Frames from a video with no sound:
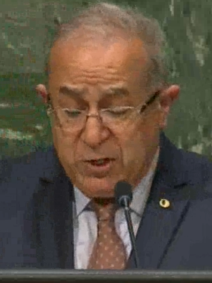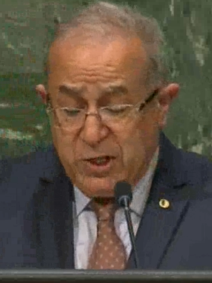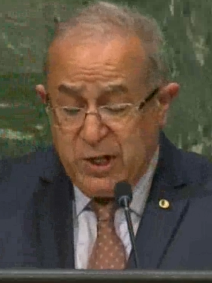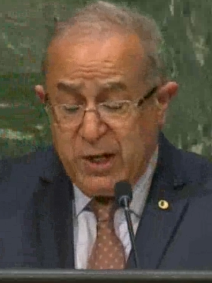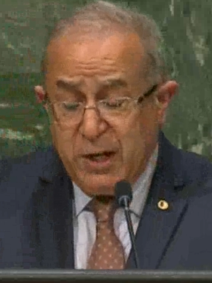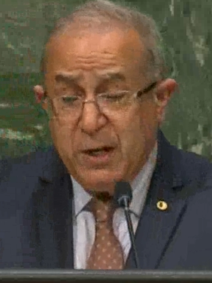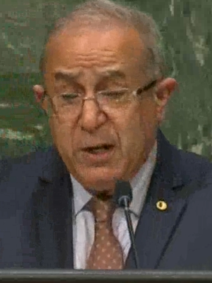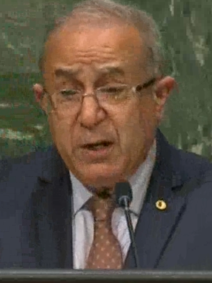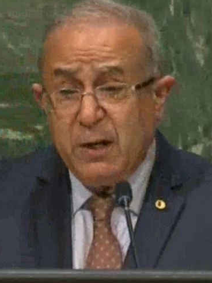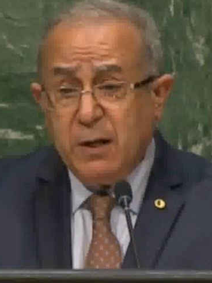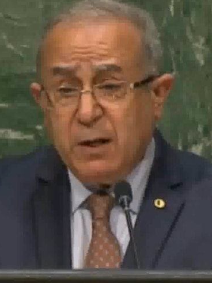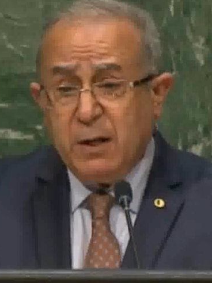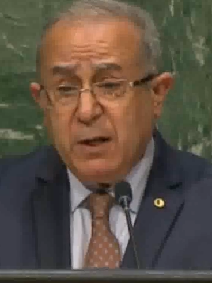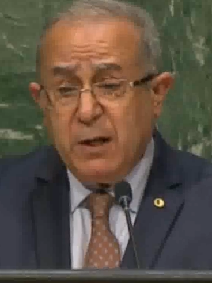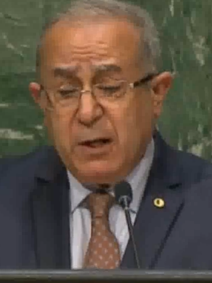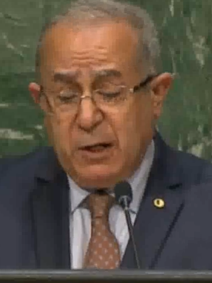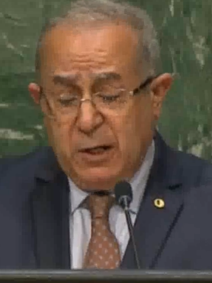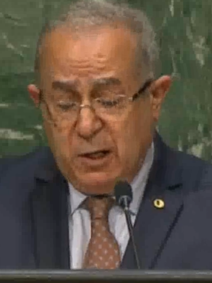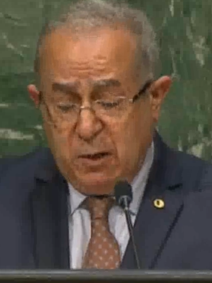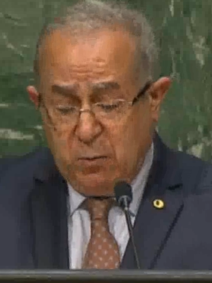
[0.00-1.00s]

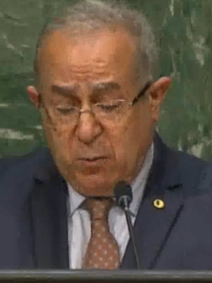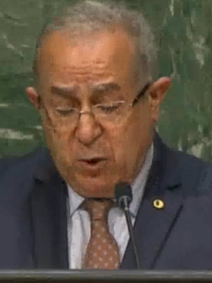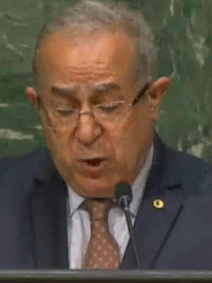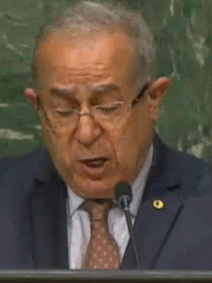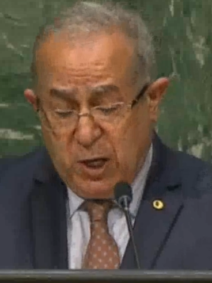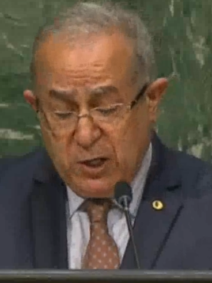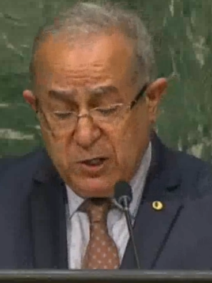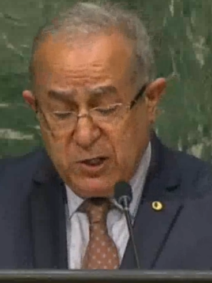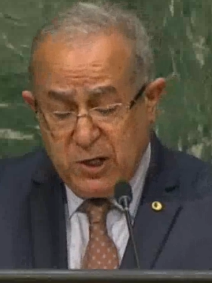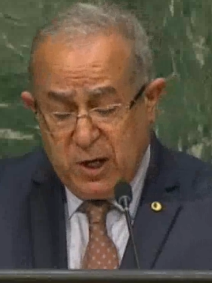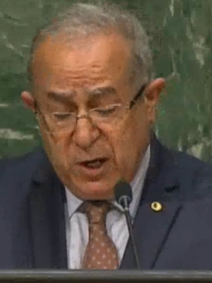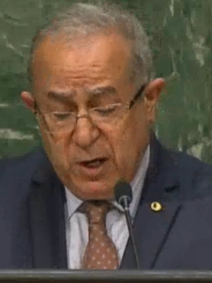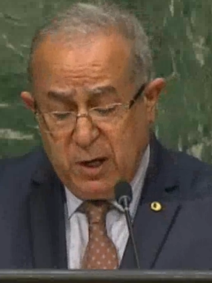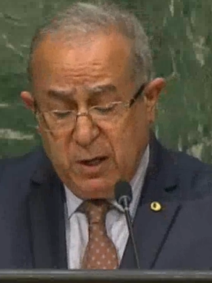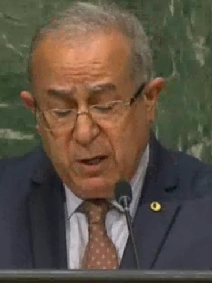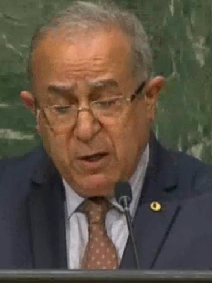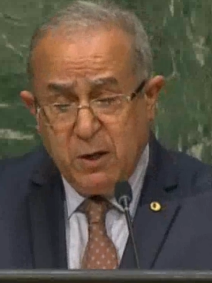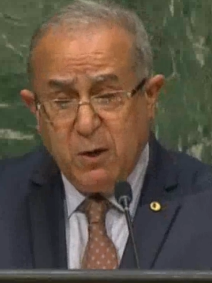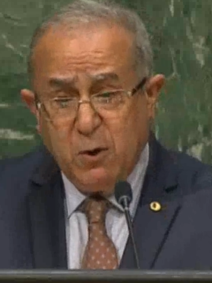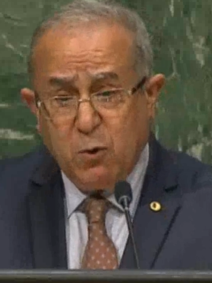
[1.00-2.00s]
just like
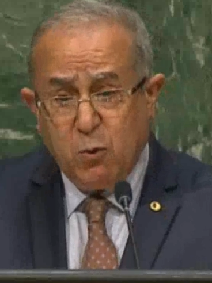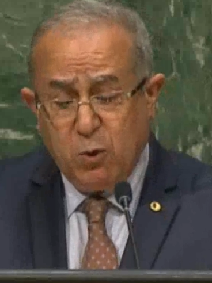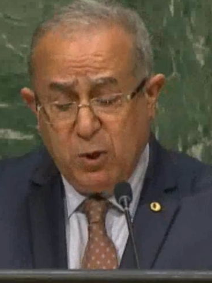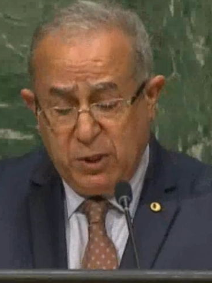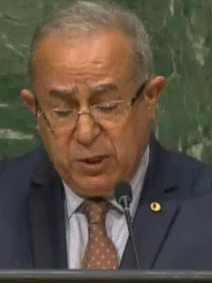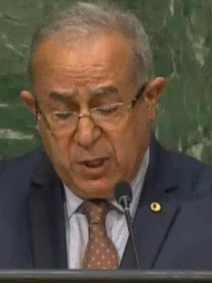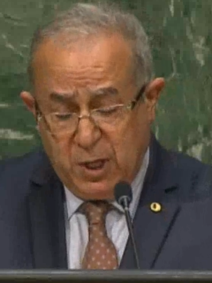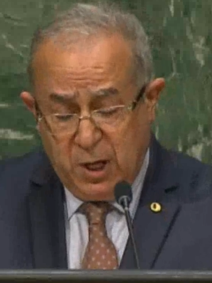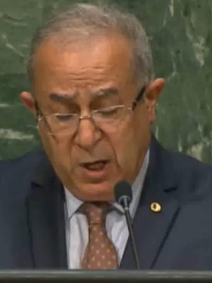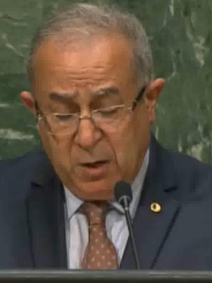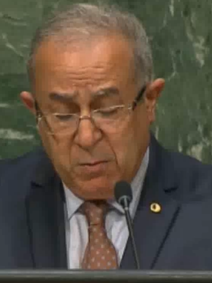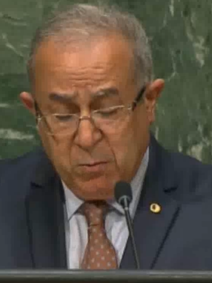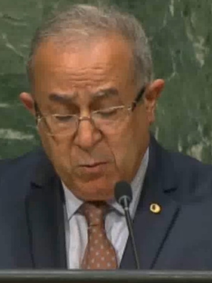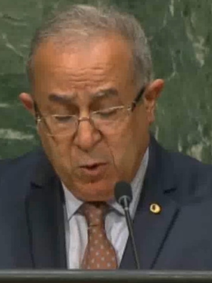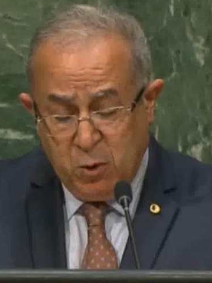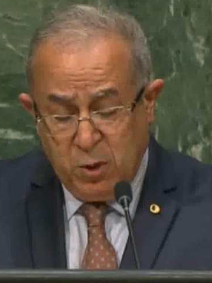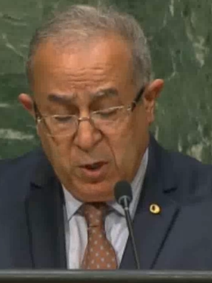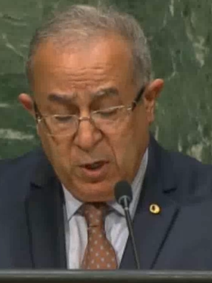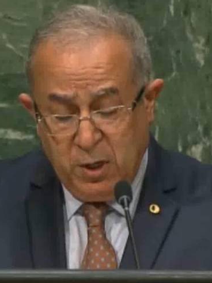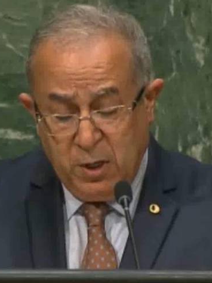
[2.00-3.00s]
people's birthdays,
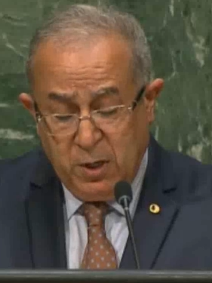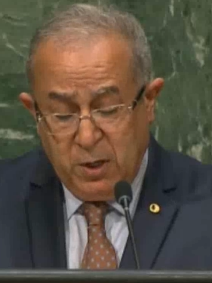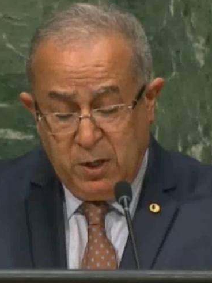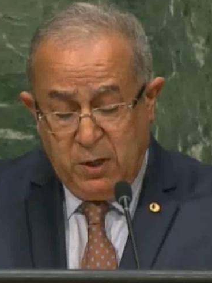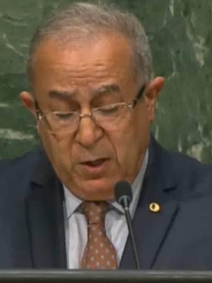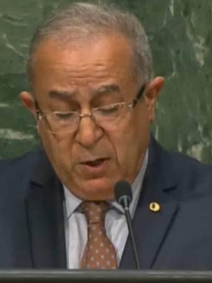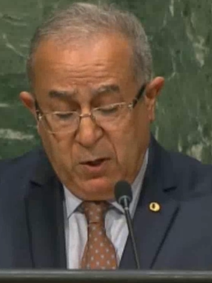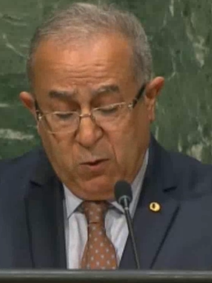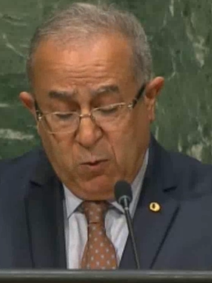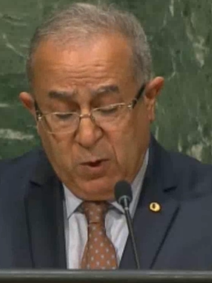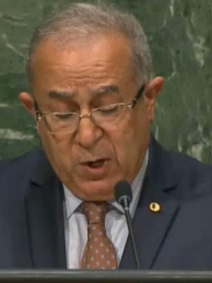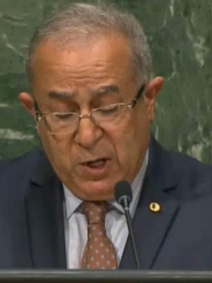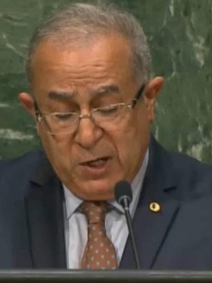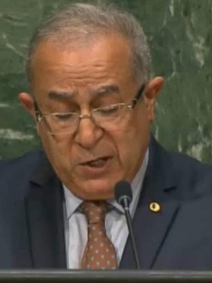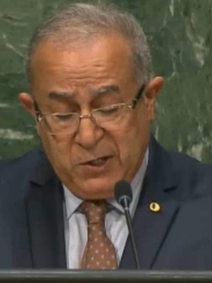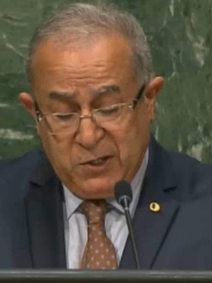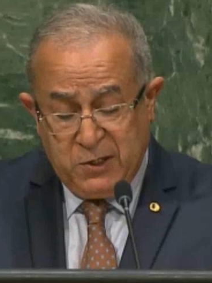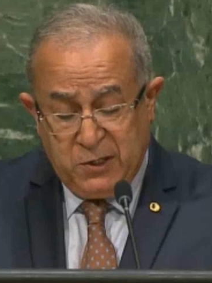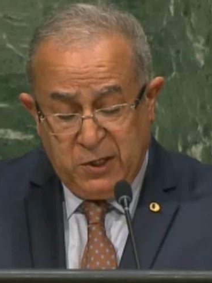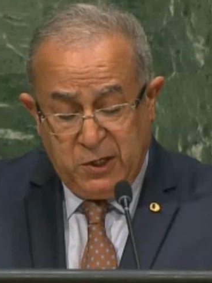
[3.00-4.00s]
are
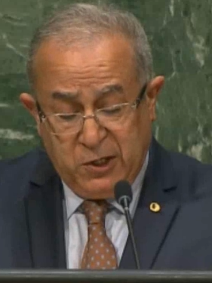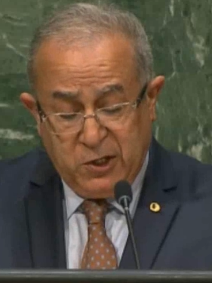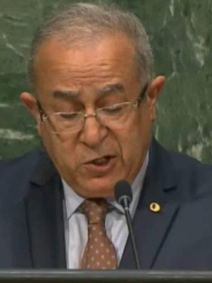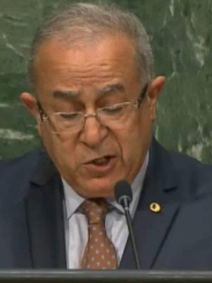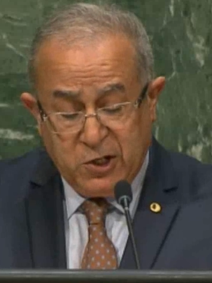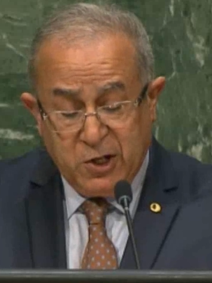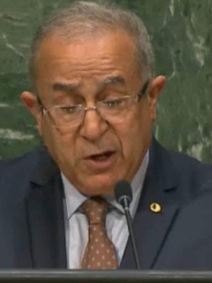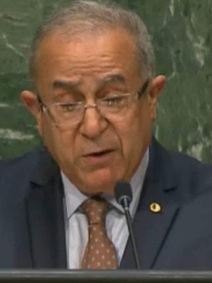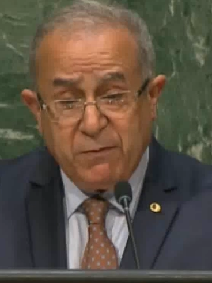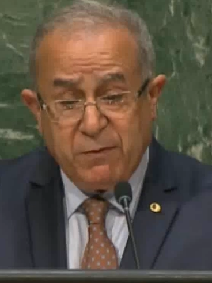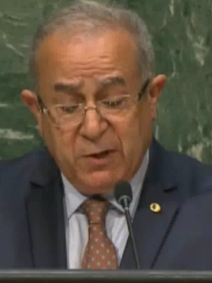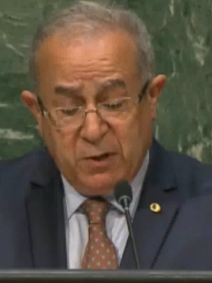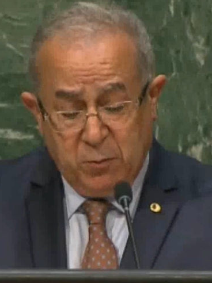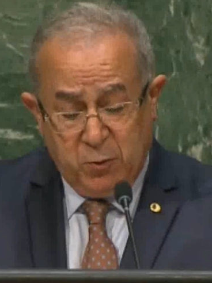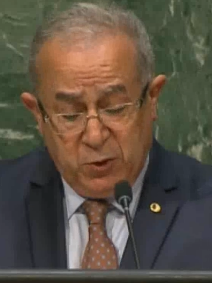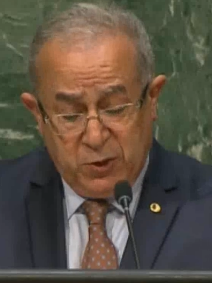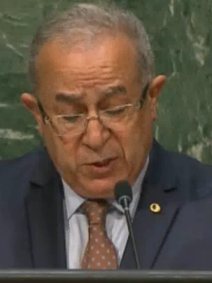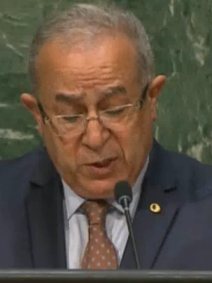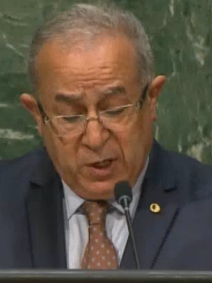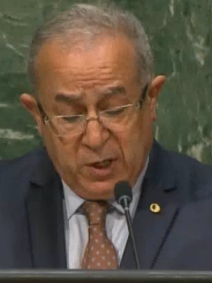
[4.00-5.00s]
appropriate occasions
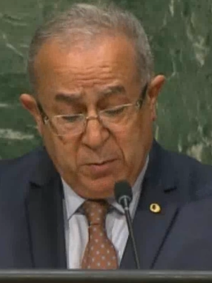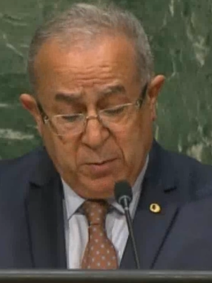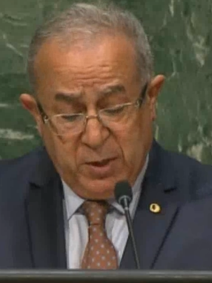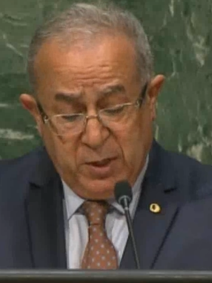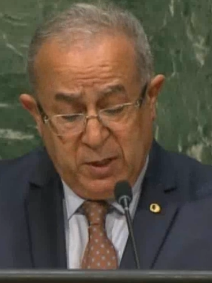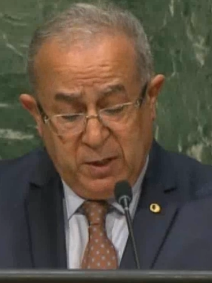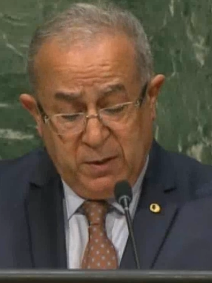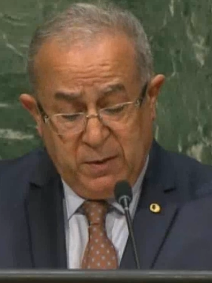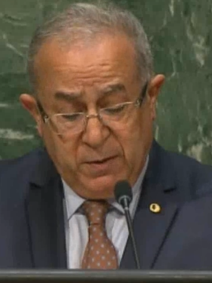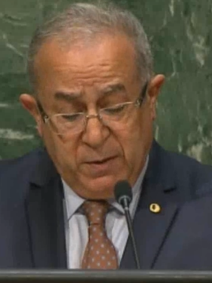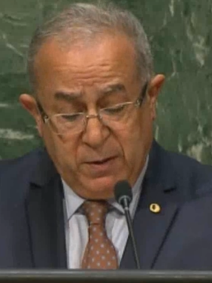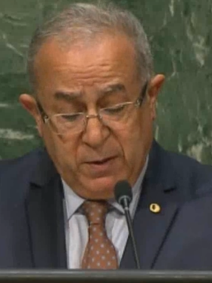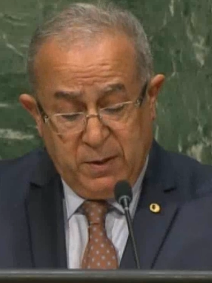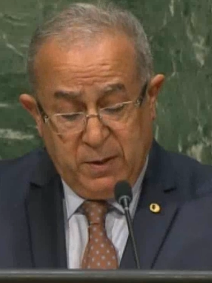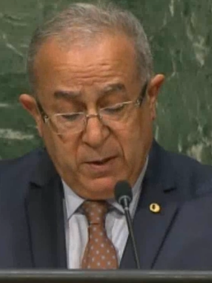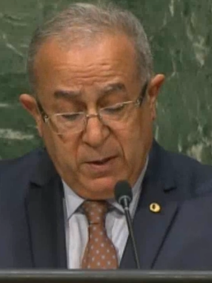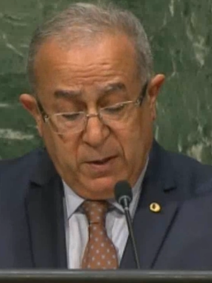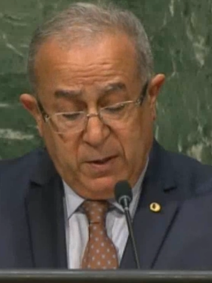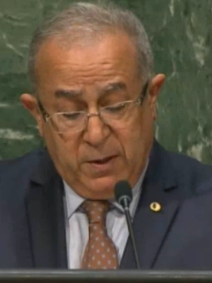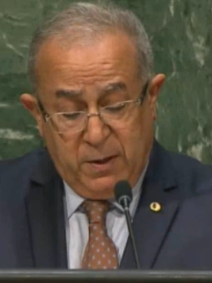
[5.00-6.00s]
for introspection